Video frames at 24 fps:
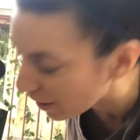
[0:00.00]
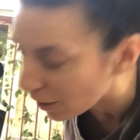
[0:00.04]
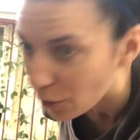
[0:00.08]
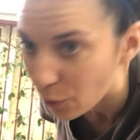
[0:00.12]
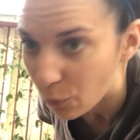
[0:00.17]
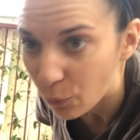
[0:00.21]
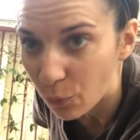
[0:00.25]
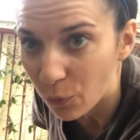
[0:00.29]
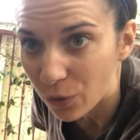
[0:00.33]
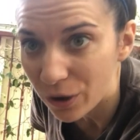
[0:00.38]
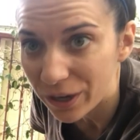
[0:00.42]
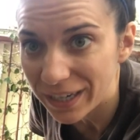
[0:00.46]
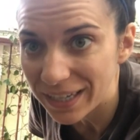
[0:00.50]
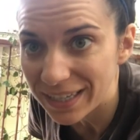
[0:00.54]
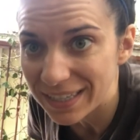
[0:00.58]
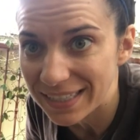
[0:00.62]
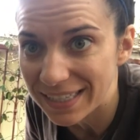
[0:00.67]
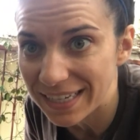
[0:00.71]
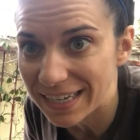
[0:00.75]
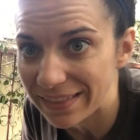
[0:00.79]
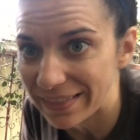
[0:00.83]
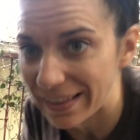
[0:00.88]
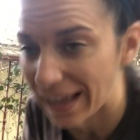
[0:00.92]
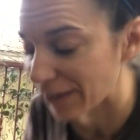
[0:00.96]
wood is
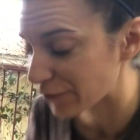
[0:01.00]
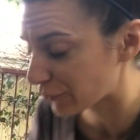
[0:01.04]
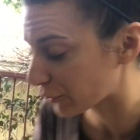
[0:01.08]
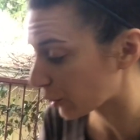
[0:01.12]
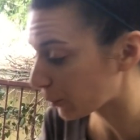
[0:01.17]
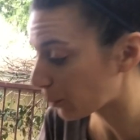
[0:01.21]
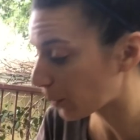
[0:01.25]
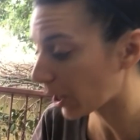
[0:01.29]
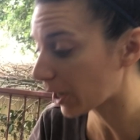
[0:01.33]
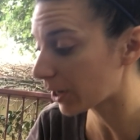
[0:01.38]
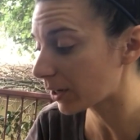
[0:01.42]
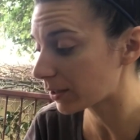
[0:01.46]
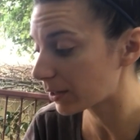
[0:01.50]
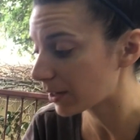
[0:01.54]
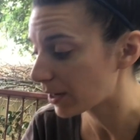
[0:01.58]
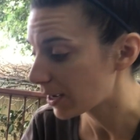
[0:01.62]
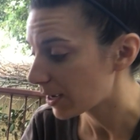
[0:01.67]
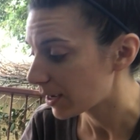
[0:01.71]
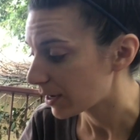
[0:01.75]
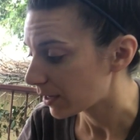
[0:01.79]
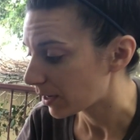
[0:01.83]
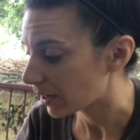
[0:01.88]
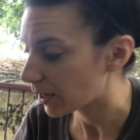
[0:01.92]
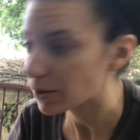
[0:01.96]
in that drill part.
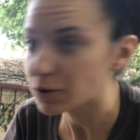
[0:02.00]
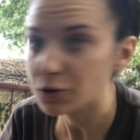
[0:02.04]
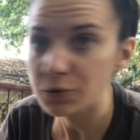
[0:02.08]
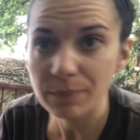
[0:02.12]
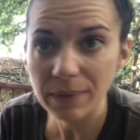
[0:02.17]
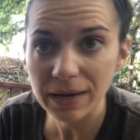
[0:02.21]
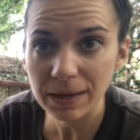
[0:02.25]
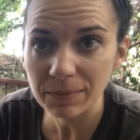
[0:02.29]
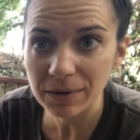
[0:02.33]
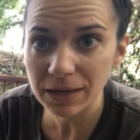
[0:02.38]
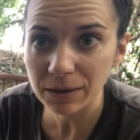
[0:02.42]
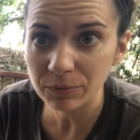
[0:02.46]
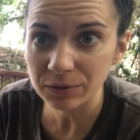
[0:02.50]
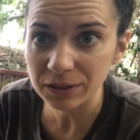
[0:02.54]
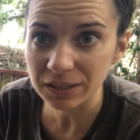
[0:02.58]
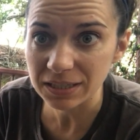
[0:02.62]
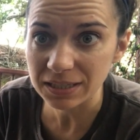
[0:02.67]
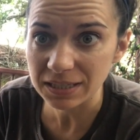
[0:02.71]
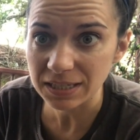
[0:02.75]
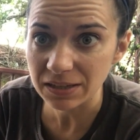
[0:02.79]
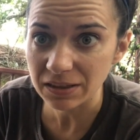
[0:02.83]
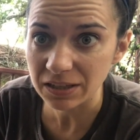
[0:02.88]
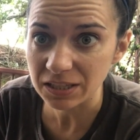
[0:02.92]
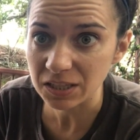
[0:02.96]
You may be able to
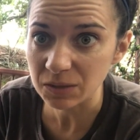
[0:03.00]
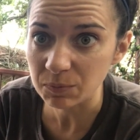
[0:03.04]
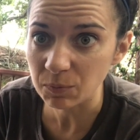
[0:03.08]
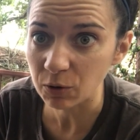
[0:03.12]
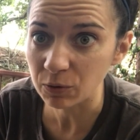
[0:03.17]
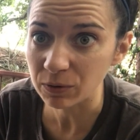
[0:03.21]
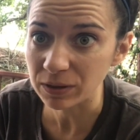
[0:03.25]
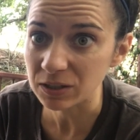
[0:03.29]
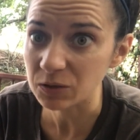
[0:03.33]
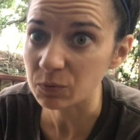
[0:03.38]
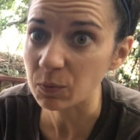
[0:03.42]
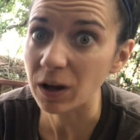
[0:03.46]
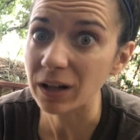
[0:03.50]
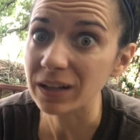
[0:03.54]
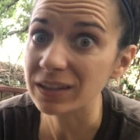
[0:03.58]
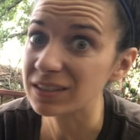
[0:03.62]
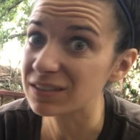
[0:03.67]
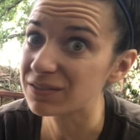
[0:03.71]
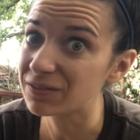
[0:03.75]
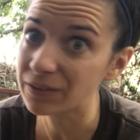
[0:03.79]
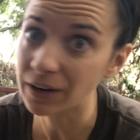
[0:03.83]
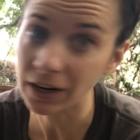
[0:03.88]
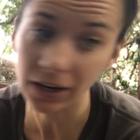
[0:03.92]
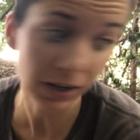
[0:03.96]
see the smoke as well.
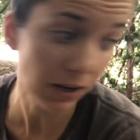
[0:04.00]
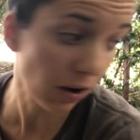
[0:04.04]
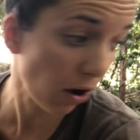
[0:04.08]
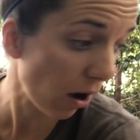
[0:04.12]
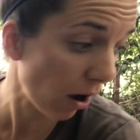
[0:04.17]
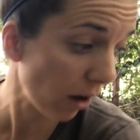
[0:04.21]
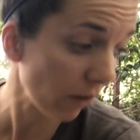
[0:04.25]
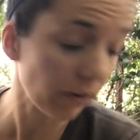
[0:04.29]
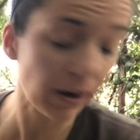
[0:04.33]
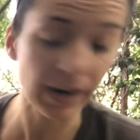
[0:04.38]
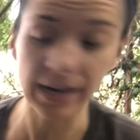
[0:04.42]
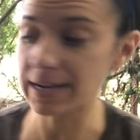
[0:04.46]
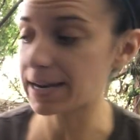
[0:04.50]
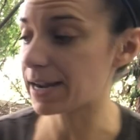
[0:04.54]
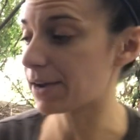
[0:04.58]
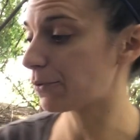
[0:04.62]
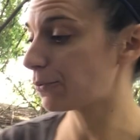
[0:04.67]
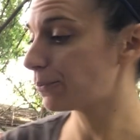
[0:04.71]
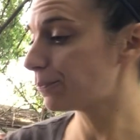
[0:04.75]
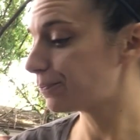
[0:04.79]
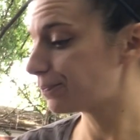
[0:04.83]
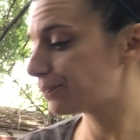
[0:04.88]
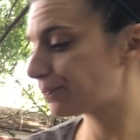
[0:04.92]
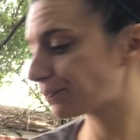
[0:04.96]
It's very hot right now.
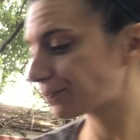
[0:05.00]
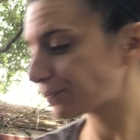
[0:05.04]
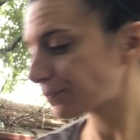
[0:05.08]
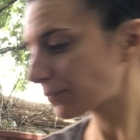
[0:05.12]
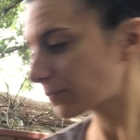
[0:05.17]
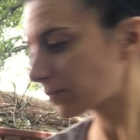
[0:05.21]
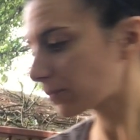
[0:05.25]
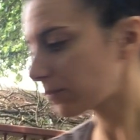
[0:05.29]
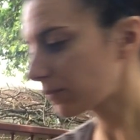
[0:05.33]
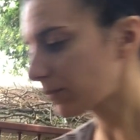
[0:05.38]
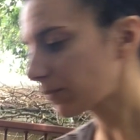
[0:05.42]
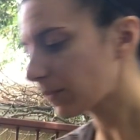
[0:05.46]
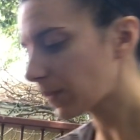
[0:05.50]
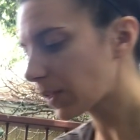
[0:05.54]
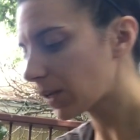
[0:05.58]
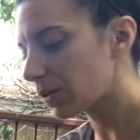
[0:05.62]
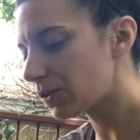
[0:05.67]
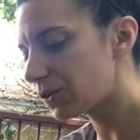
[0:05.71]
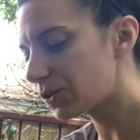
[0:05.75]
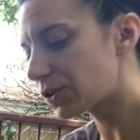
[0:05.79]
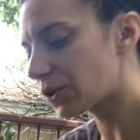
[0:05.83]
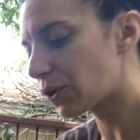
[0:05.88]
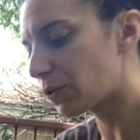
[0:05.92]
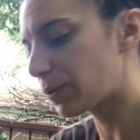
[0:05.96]

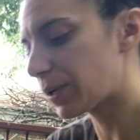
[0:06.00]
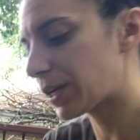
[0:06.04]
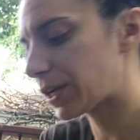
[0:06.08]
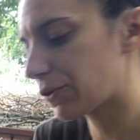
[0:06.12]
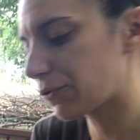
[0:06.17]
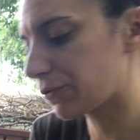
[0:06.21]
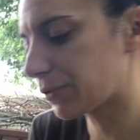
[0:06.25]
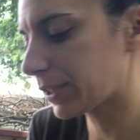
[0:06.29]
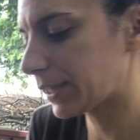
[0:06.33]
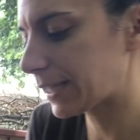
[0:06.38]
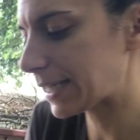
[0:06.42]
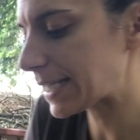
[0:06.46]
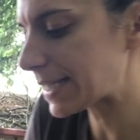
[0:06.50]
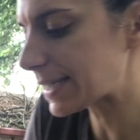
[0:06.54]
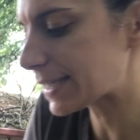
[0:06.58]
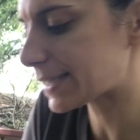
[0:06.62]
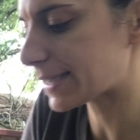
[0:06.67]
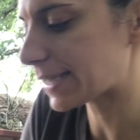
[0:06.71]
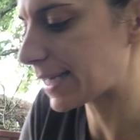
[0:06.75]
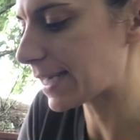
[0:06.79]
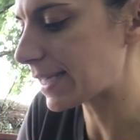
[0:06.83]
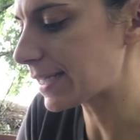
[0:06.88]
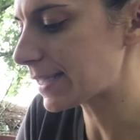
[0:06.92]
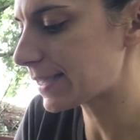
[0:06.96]
So we can release
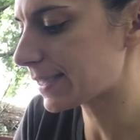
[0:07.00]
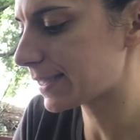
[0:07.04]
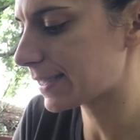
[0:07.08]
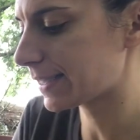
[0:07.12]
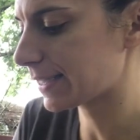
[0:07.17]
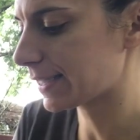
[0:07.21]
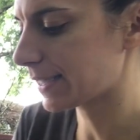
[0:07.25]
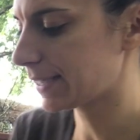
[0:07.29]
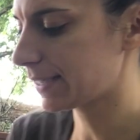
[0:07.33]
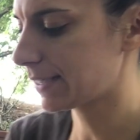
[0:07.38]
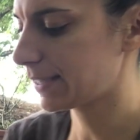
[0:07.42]
this.